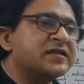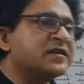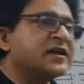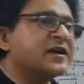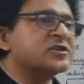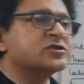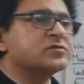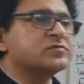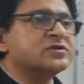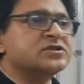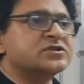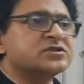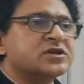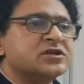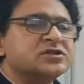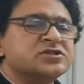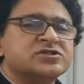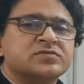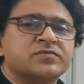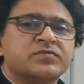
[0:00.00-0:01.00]
has to be
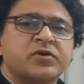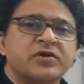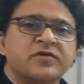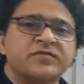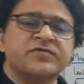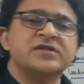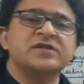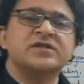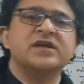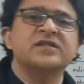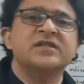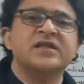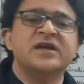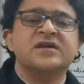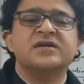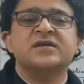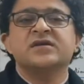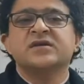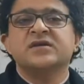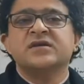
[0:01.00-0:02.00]
such beautiful thing
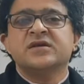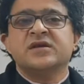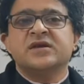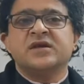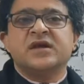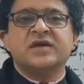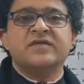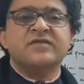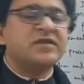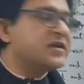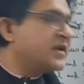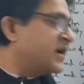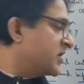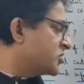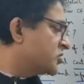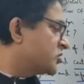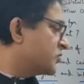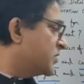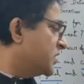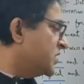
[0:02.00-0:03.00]
that everything
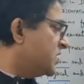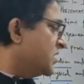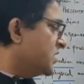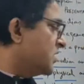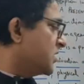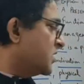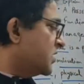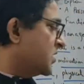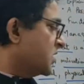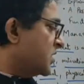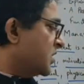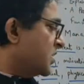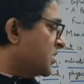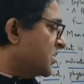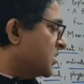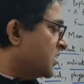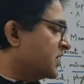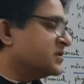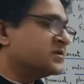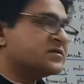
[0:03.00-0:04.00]
has to be
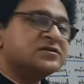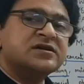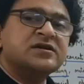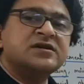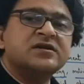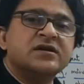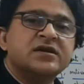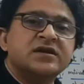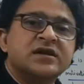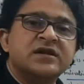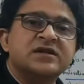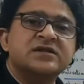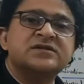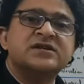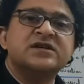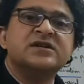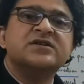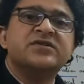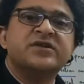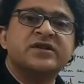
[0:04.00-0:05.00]
in
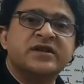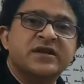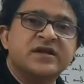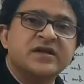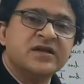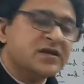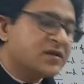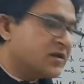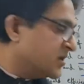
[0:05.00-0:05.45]
synchrony.